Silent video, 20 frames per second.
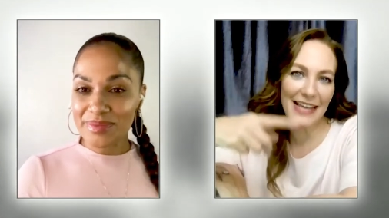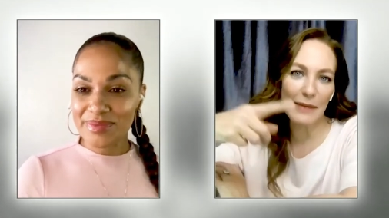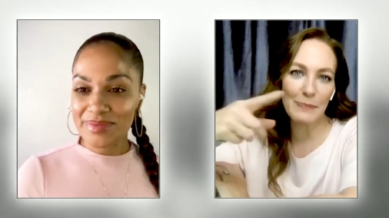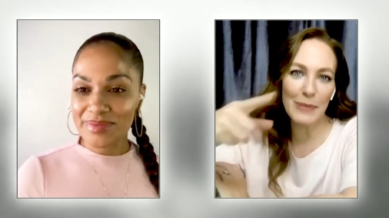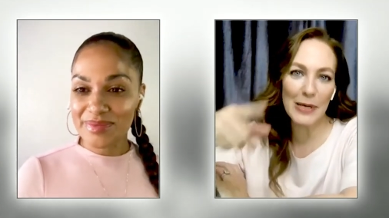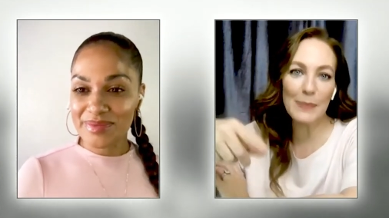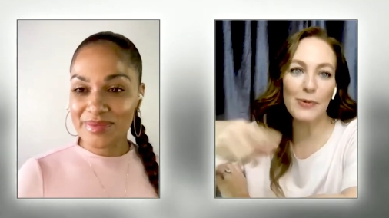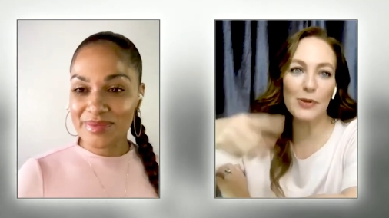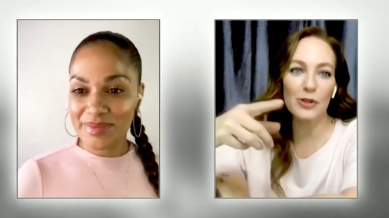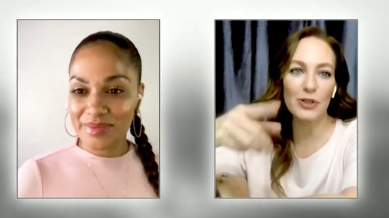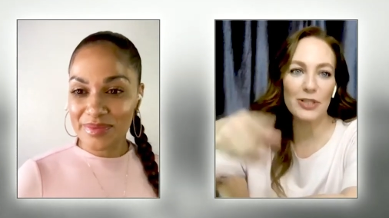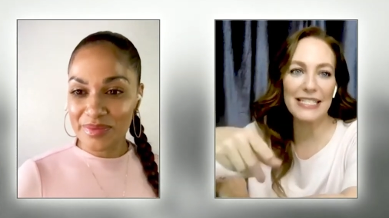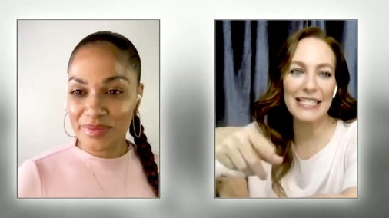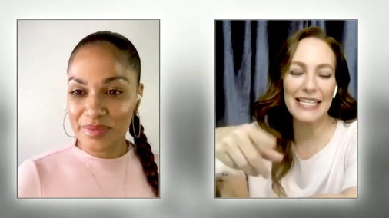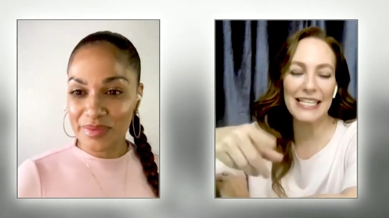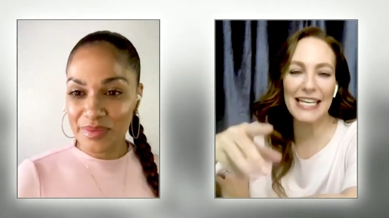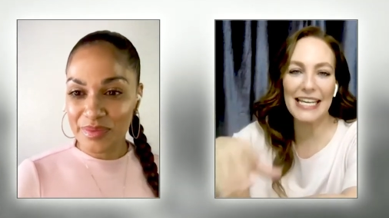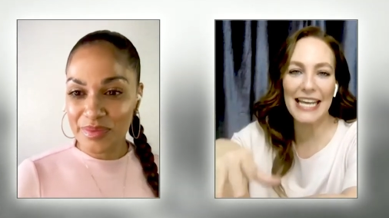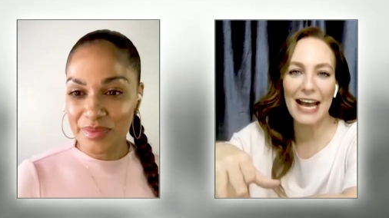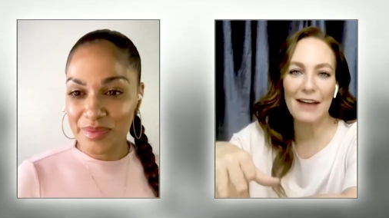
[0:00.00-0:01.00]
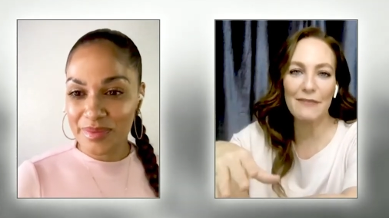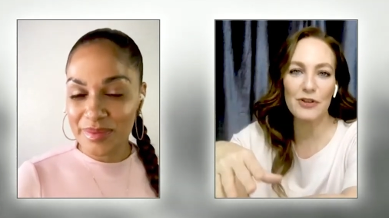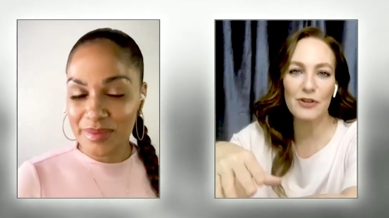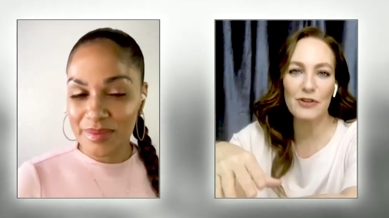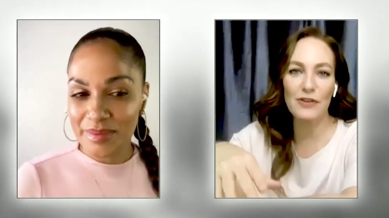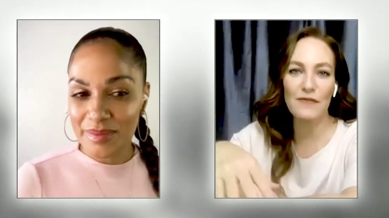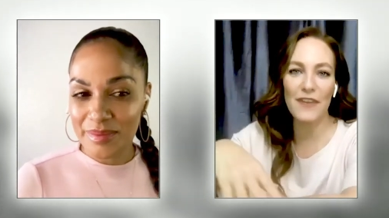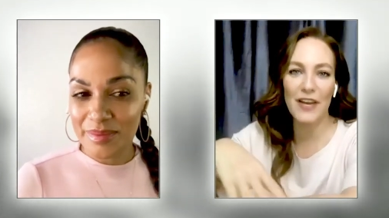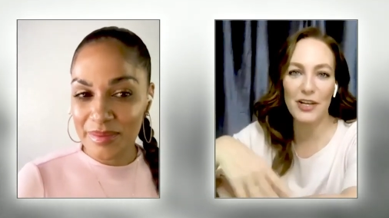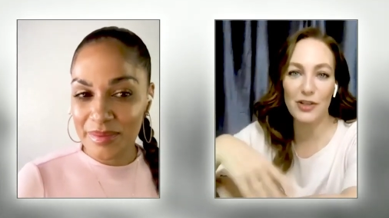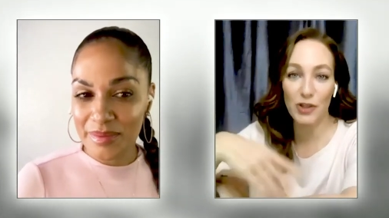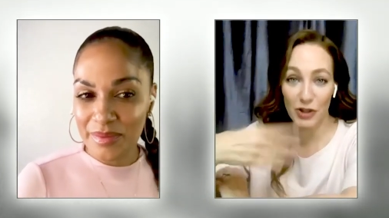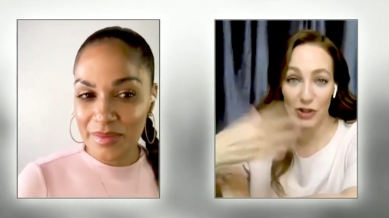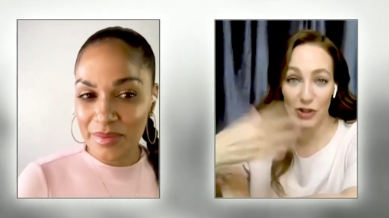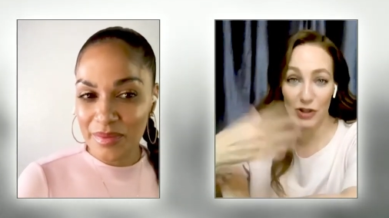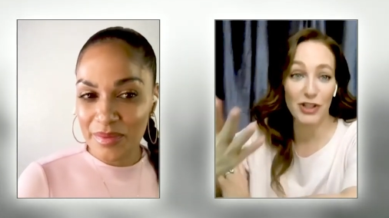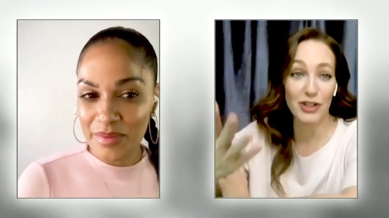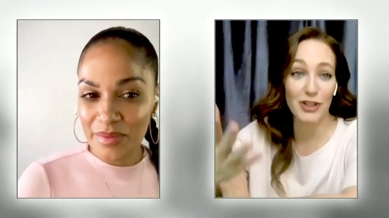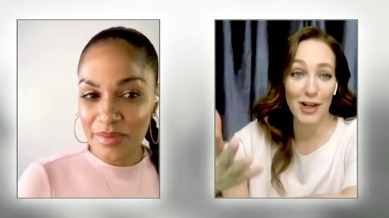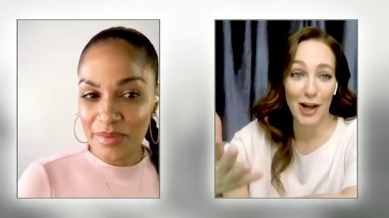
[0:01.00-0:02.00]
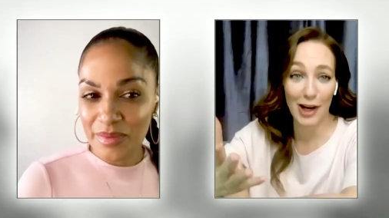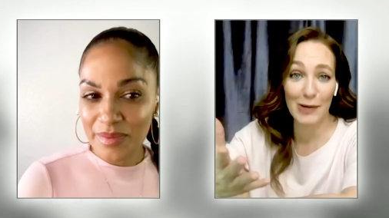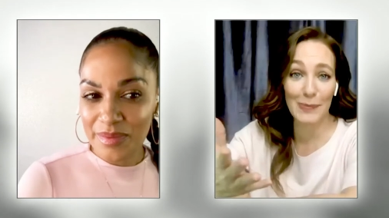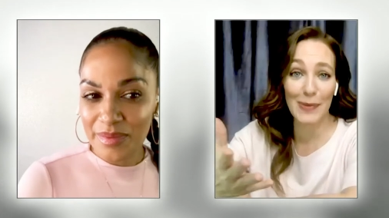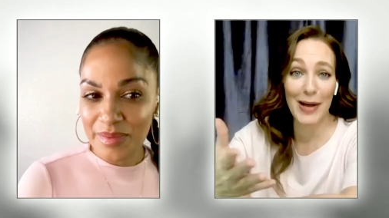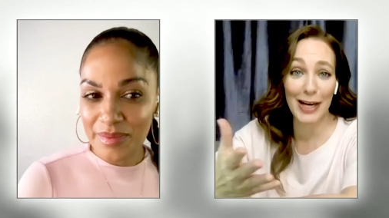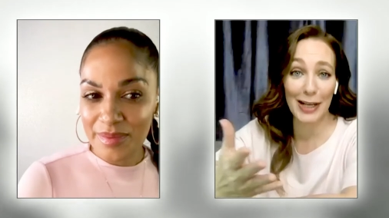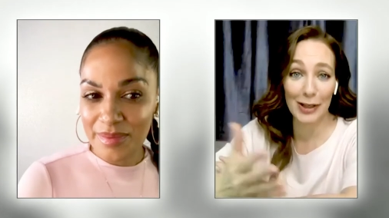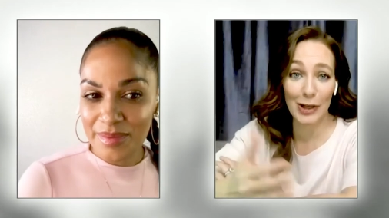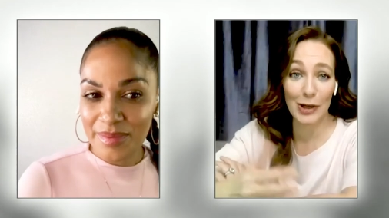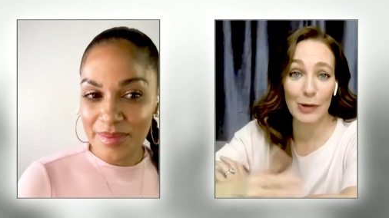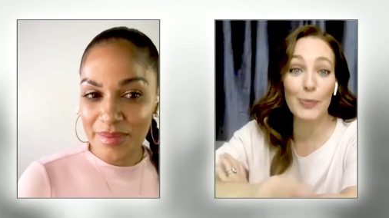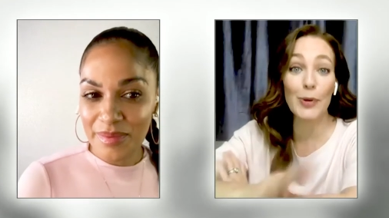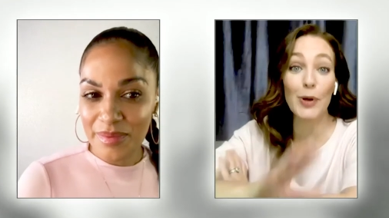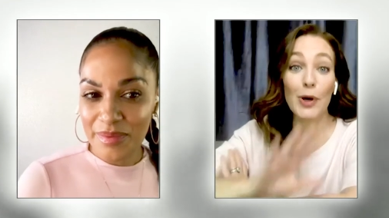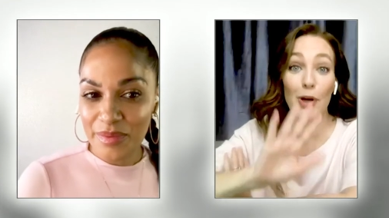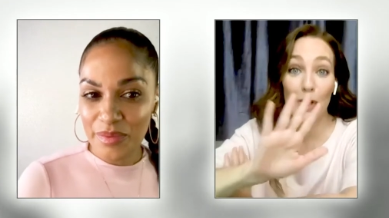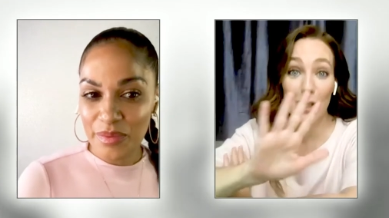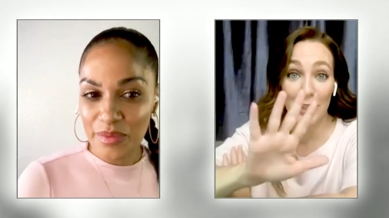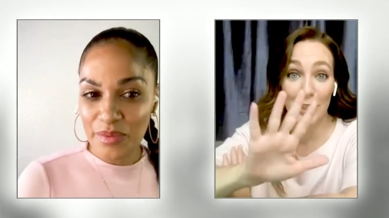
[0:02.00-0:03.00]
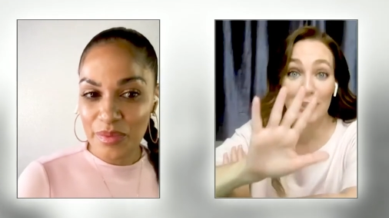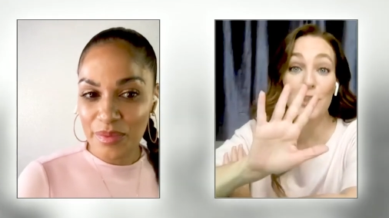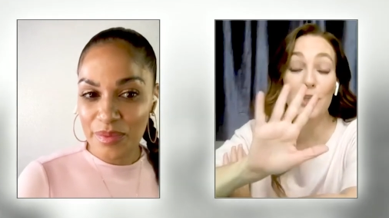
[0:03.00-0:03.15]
Speaker 1: that people are seeing after the facial. She's talking about a little perk.